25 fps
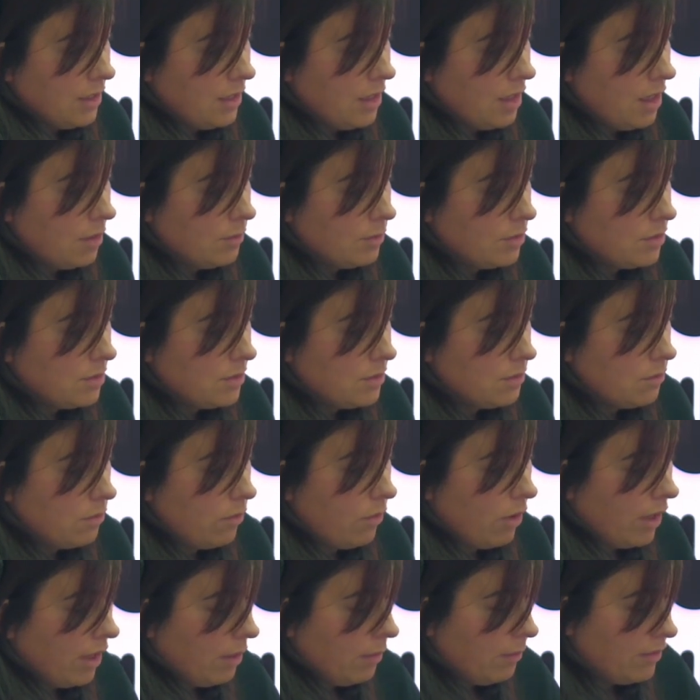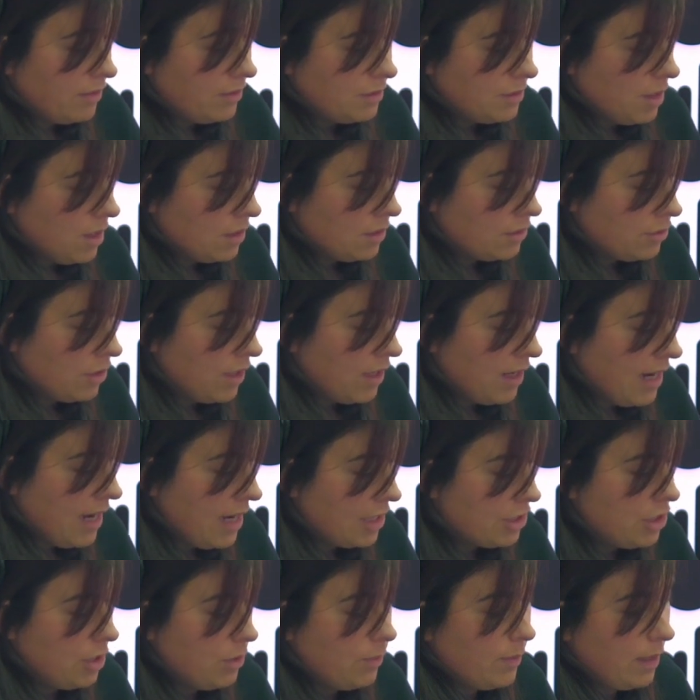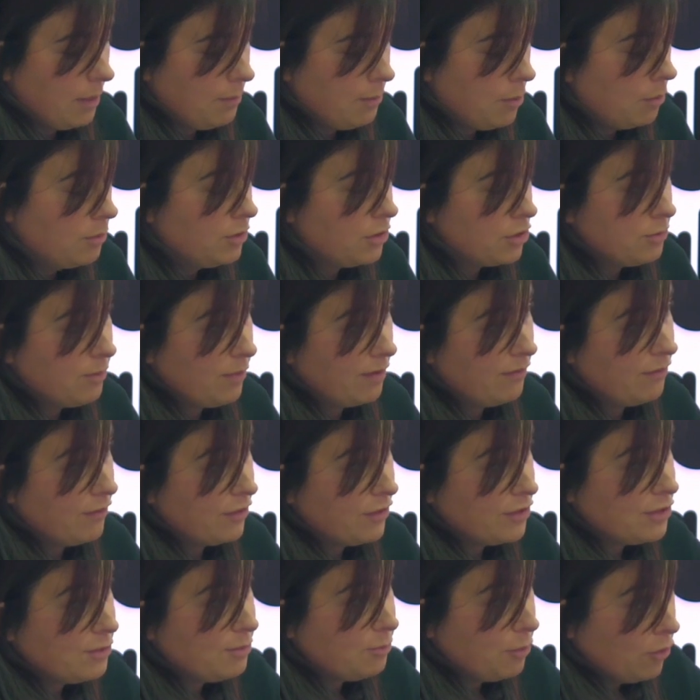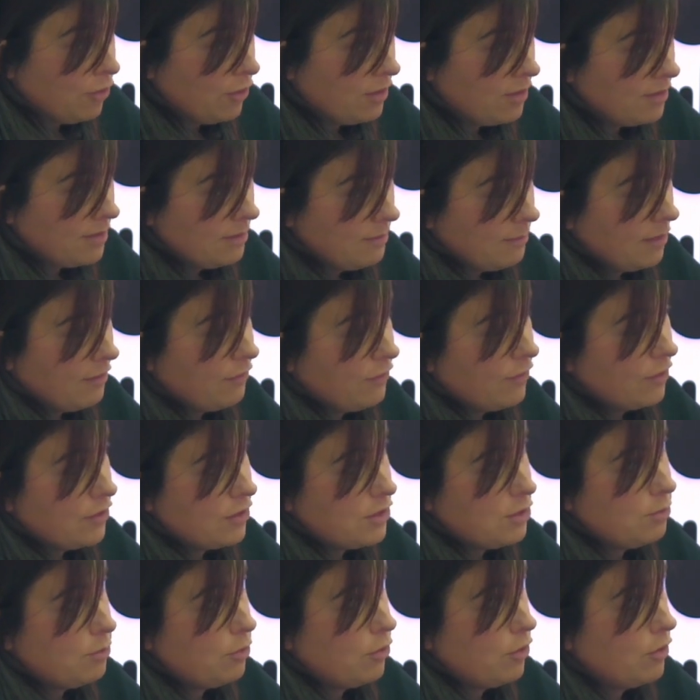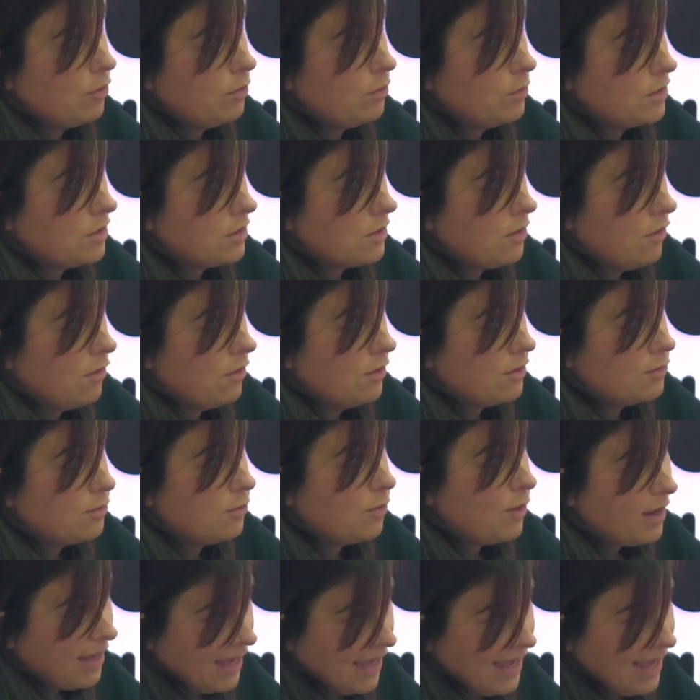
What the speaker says: I was working with a doctor actually when I published my first book, and my first book was called Why